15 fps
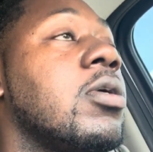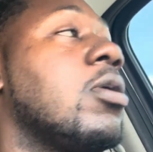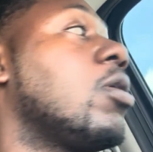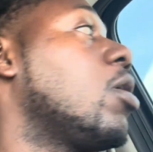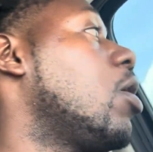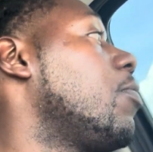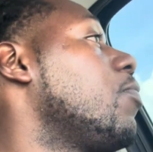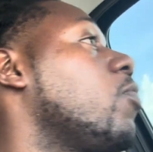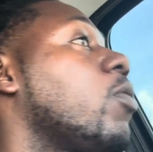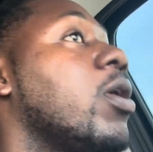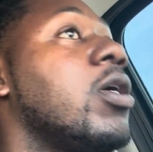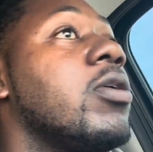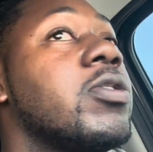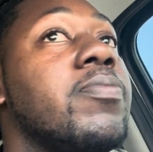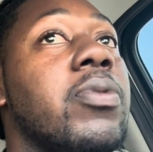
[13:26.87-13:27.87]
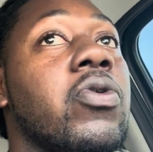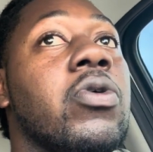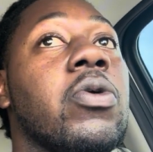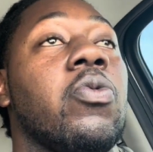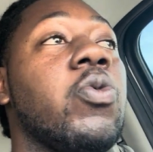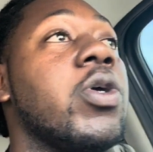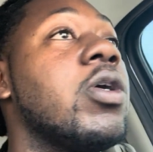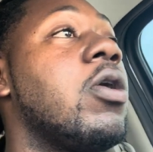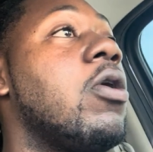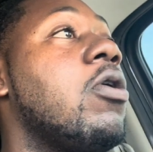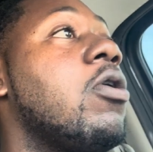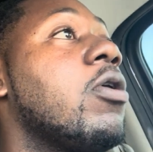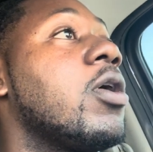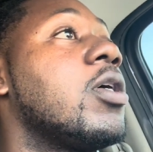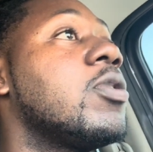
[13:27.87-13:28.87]
The only way it's blowing real
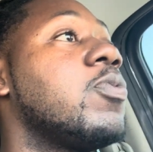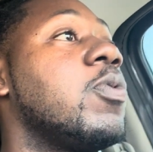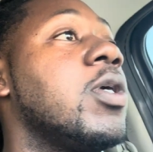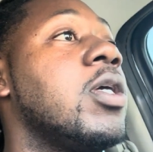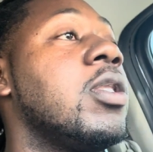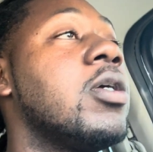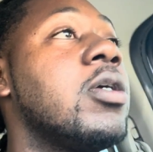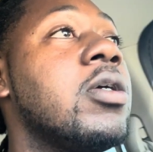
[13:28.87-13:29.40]
hard is when